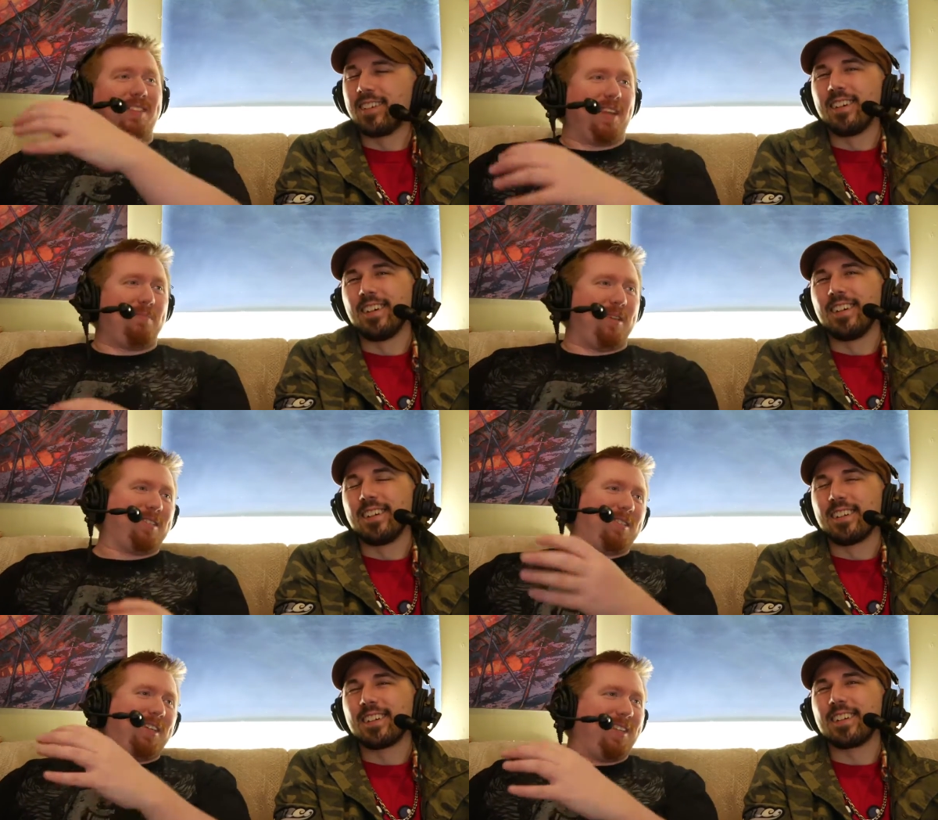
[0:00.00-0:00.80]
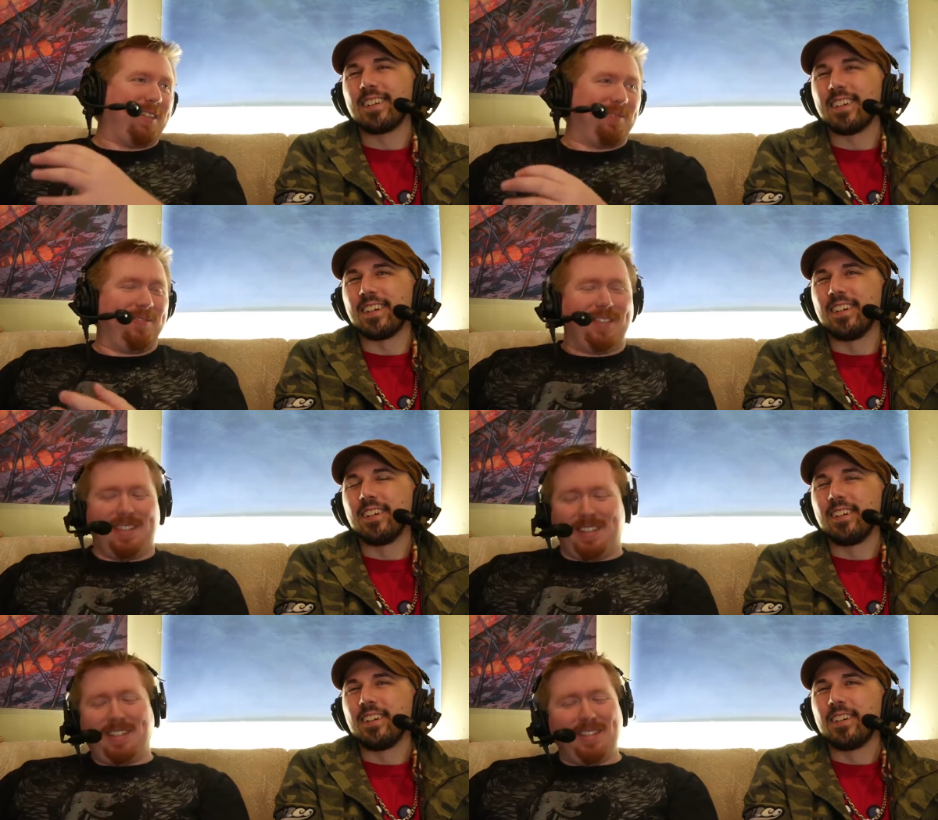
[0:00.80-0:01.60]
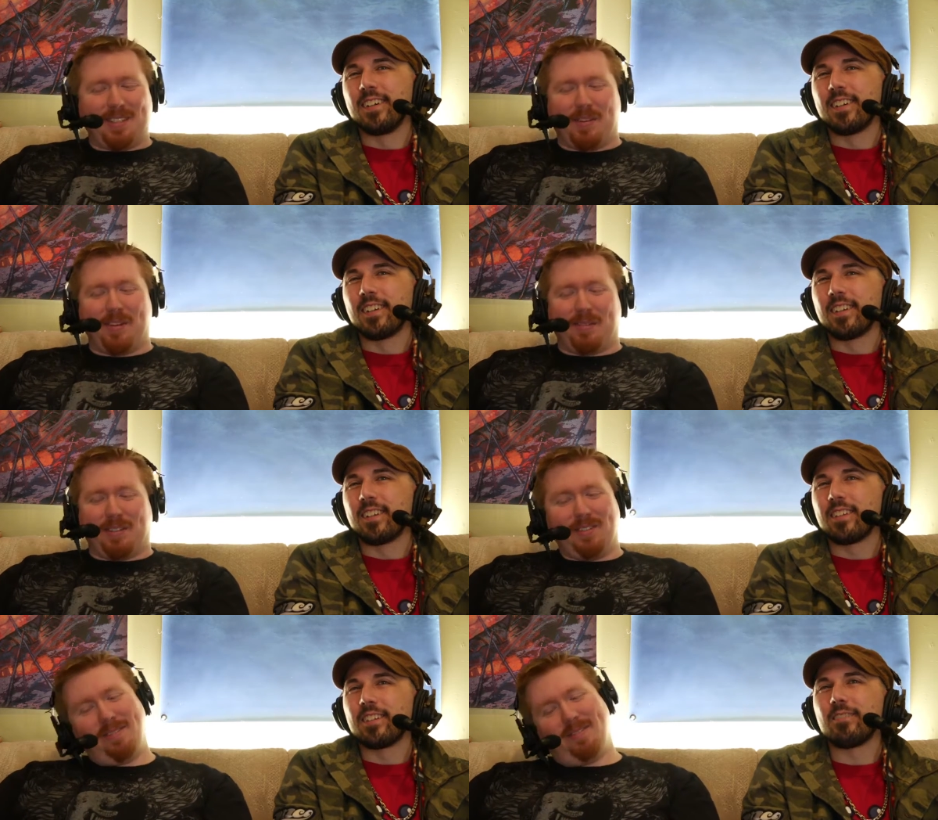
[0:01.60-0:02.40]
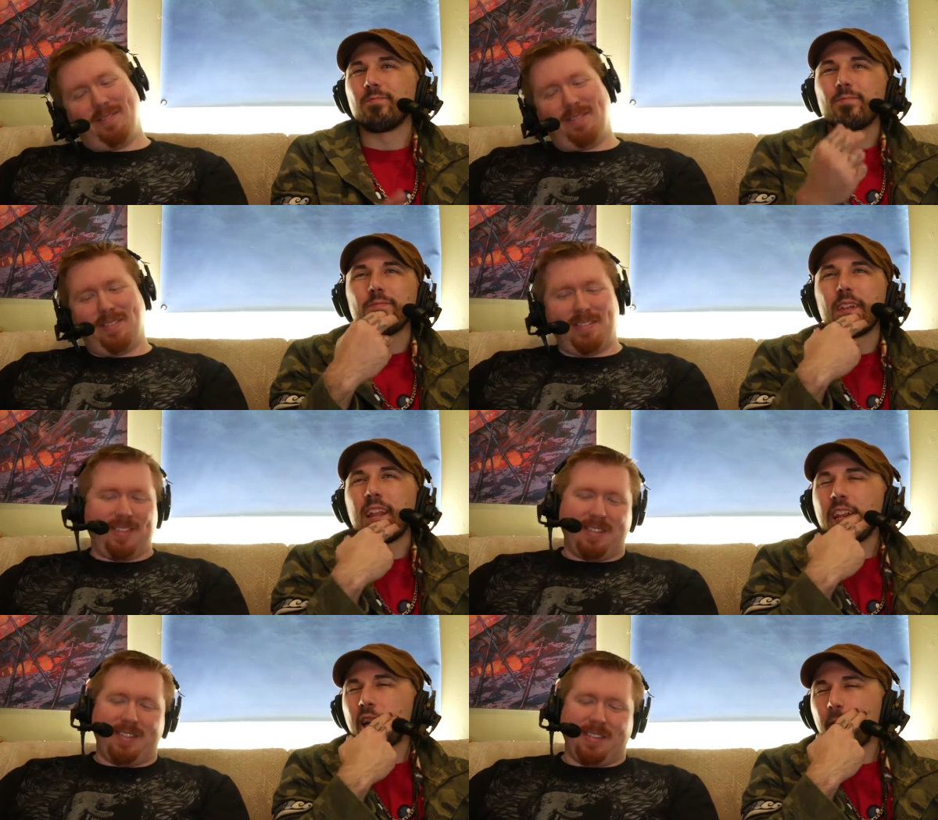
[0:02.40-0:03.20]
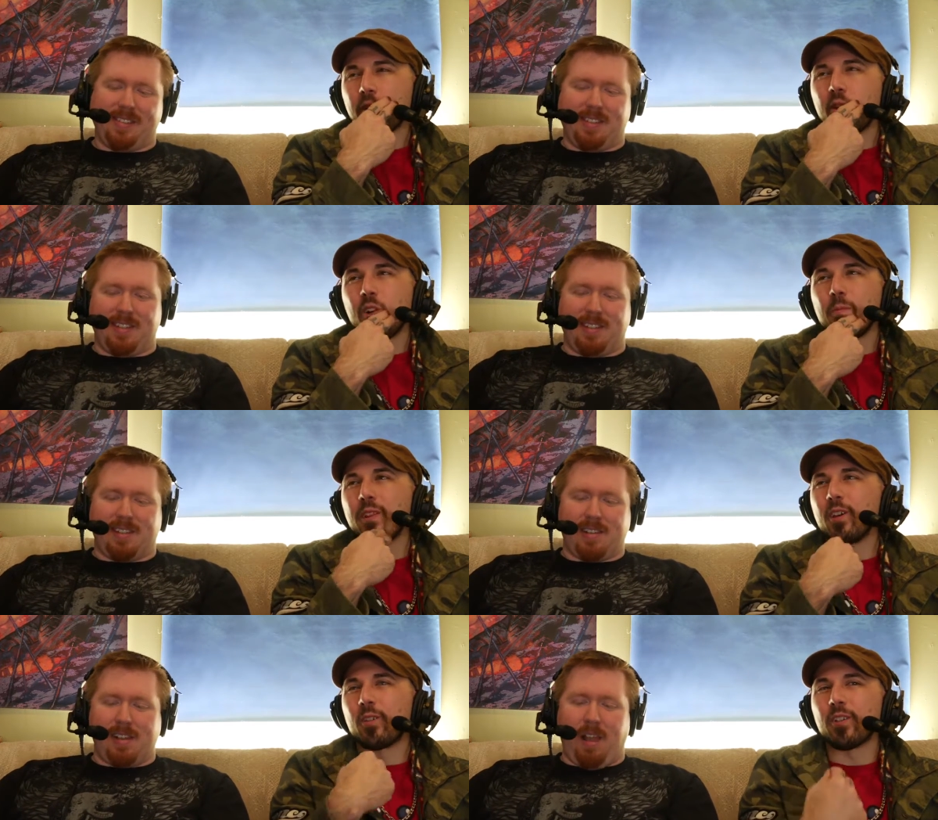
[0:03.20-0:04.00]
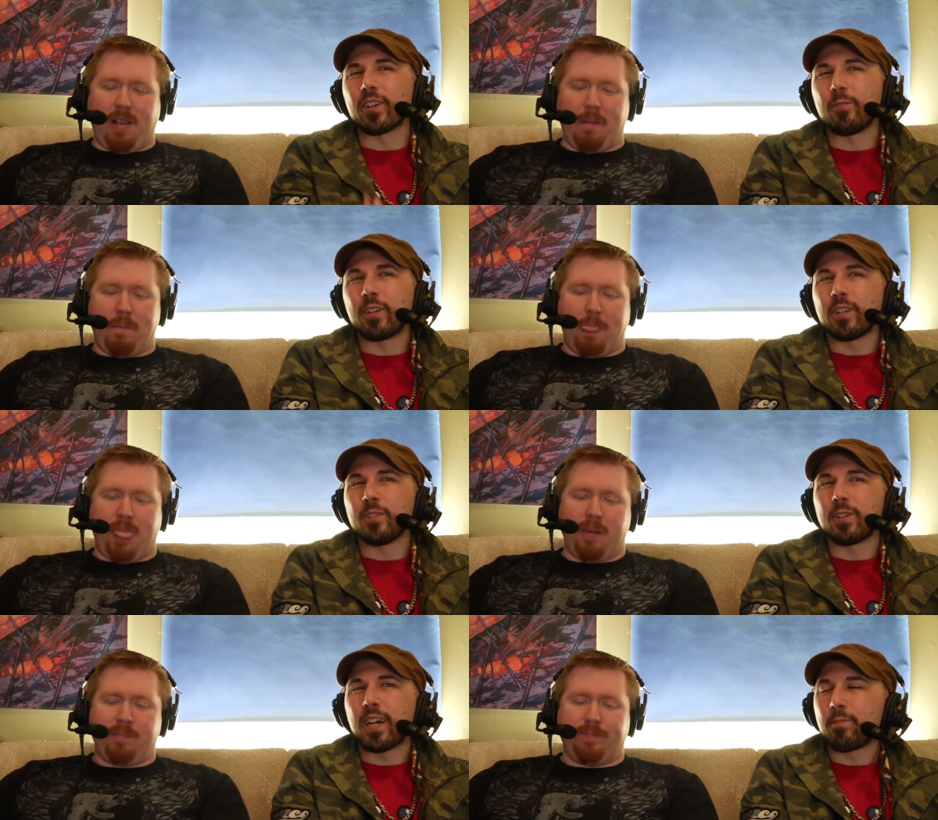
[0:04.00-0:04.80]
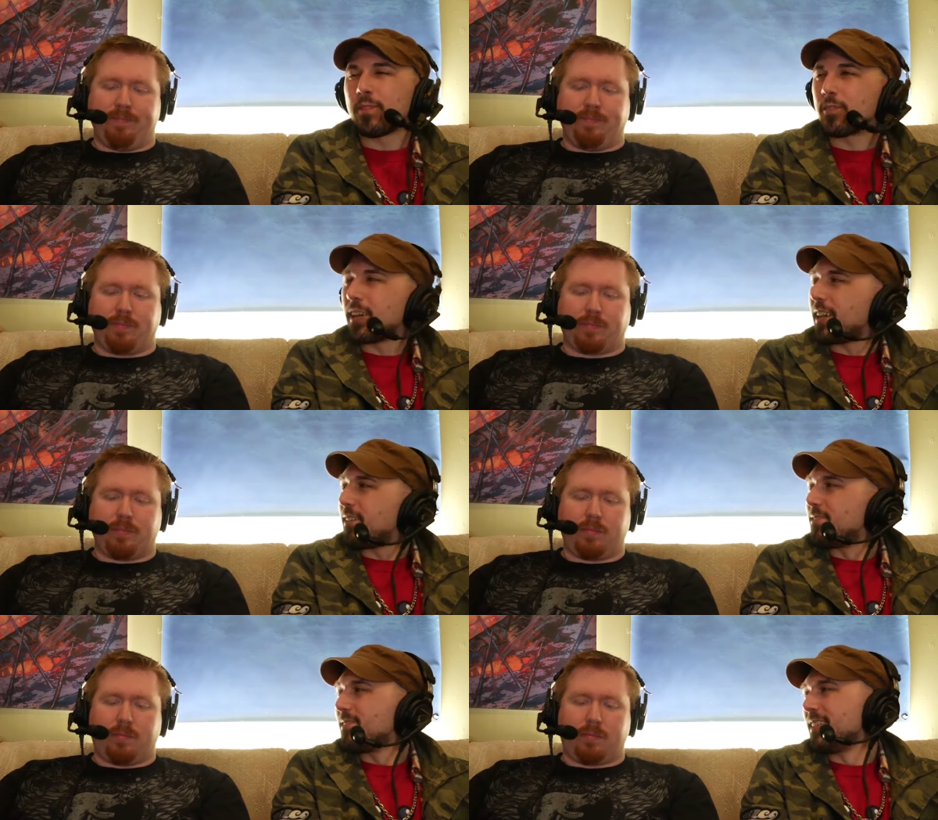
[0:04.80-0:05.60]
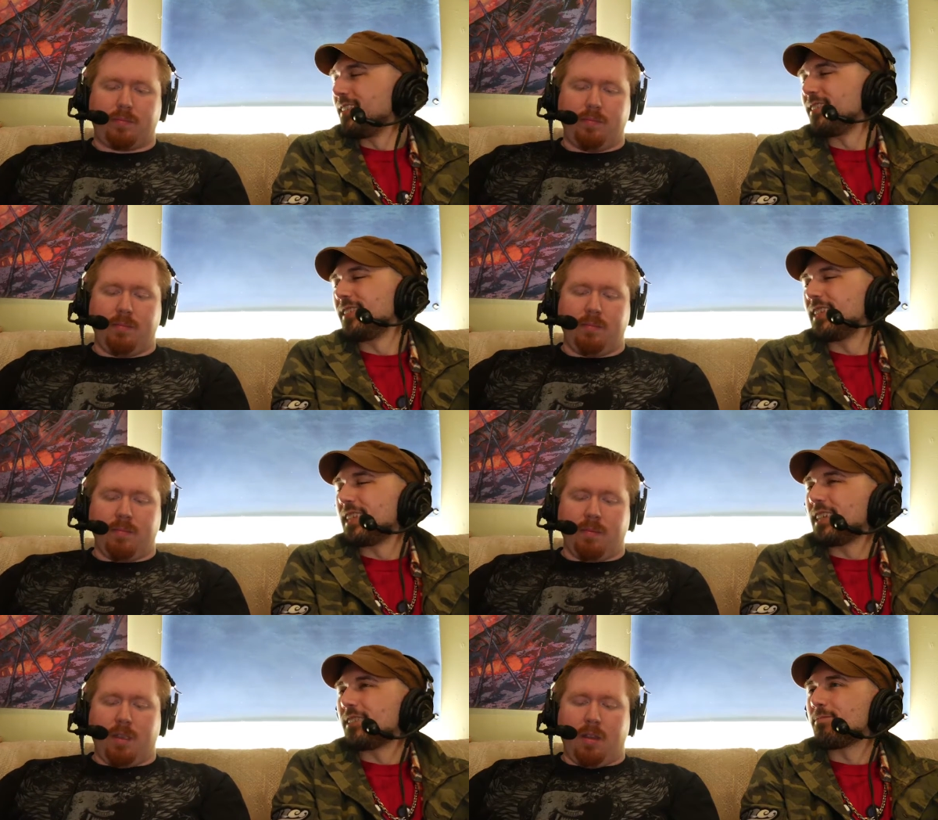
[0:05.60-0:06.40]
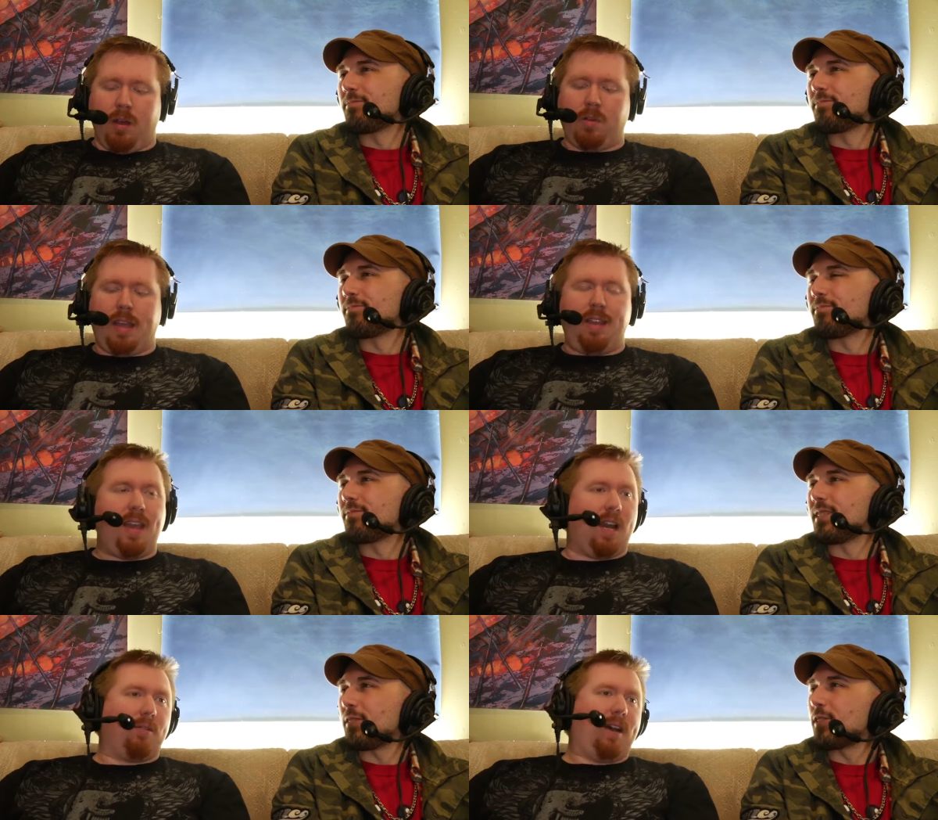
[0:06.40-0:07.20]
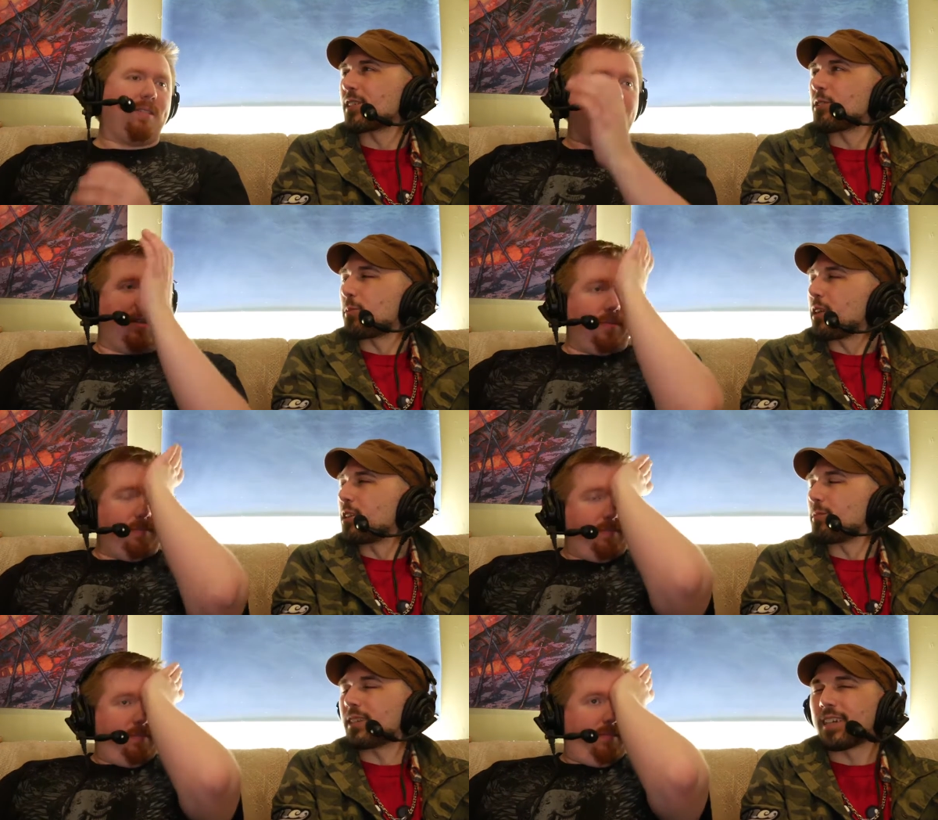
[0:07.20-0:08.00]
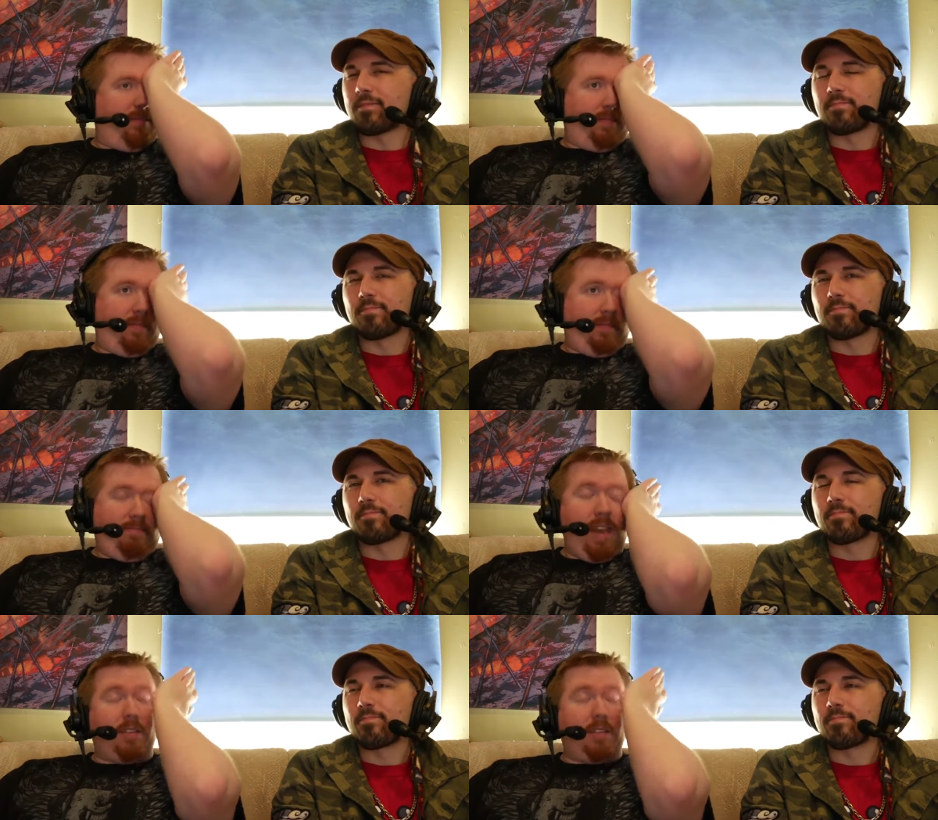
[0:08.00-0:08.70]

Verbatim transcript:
Speaker 1: like piss jug hit yeah. him. It's wonderful.
Speaker 2: That ending almost annoyed me though, where I was like, I want to know what happens right now.
Speaker 1: Okay, yeah, Netflix right. Netflix is pretty good with that yeah,